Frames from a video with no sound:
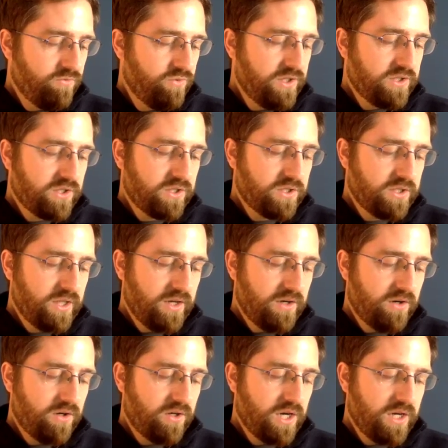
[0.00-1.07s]
risks
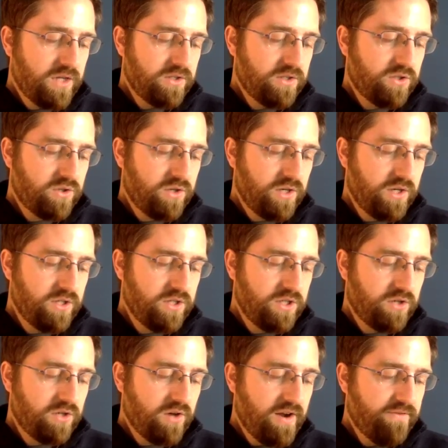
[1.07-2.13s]
that are concentrated
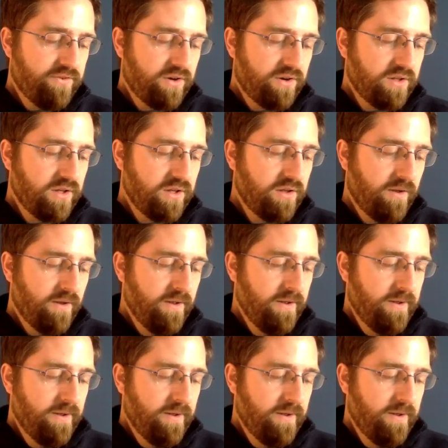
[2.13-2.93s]
geographically,